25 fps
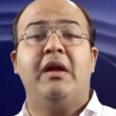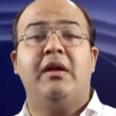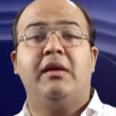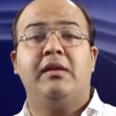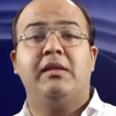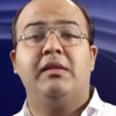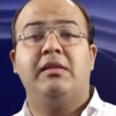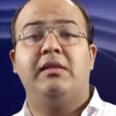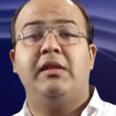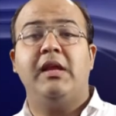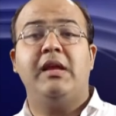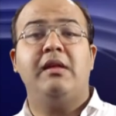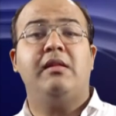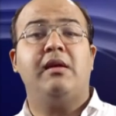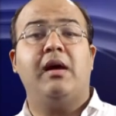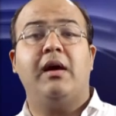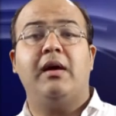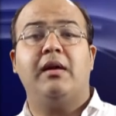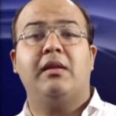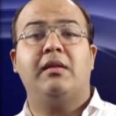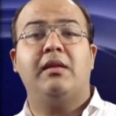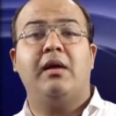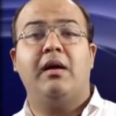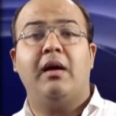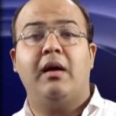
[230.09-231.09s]
These
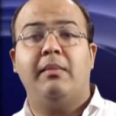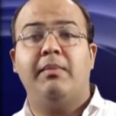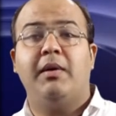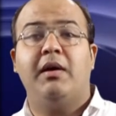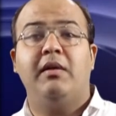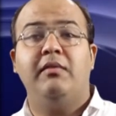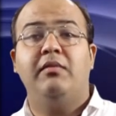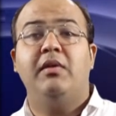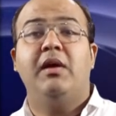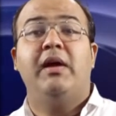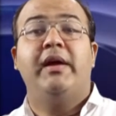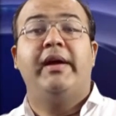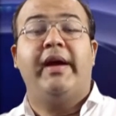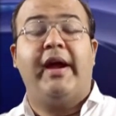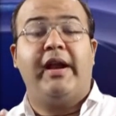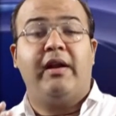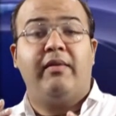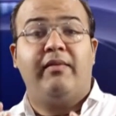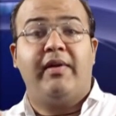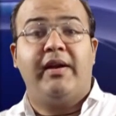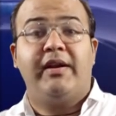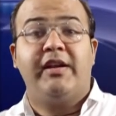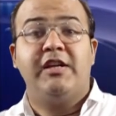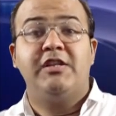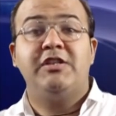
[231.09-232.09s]
are the above
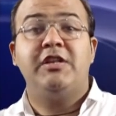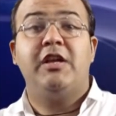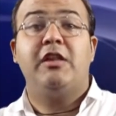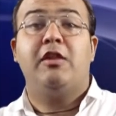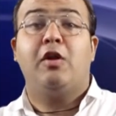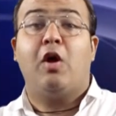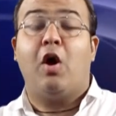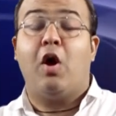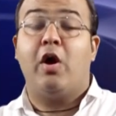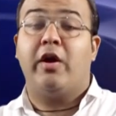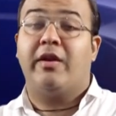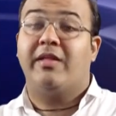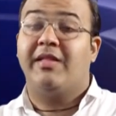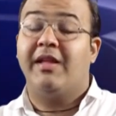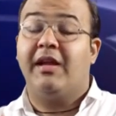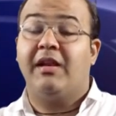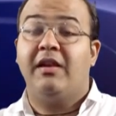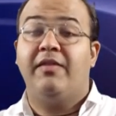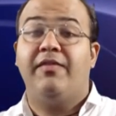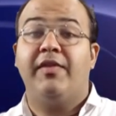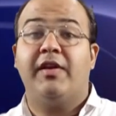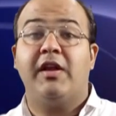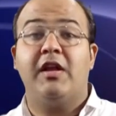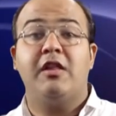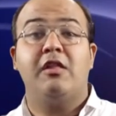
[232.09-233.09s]
advantages or
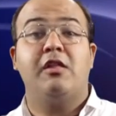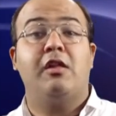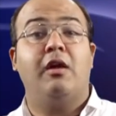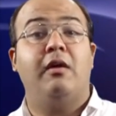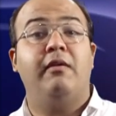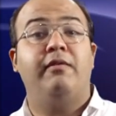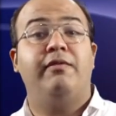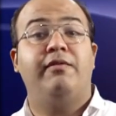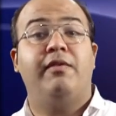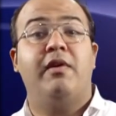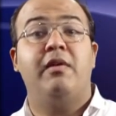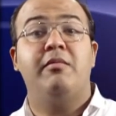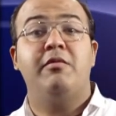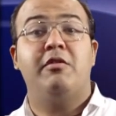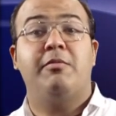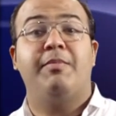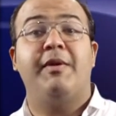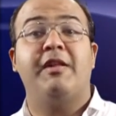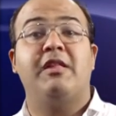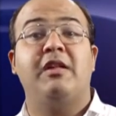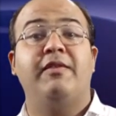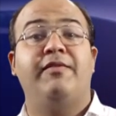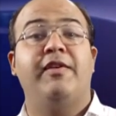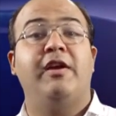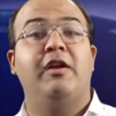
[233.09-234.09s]
significance of
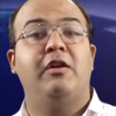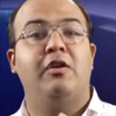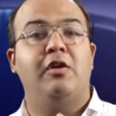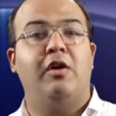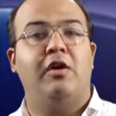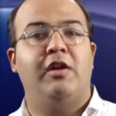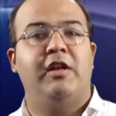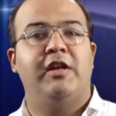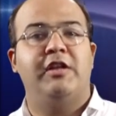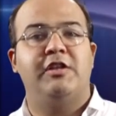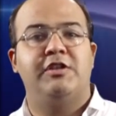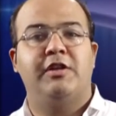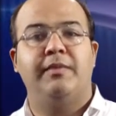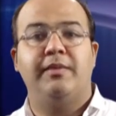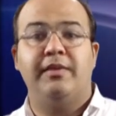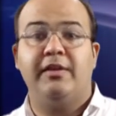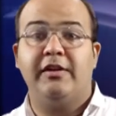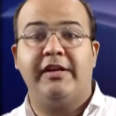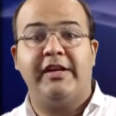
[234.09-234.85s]
firm-specific knowledge.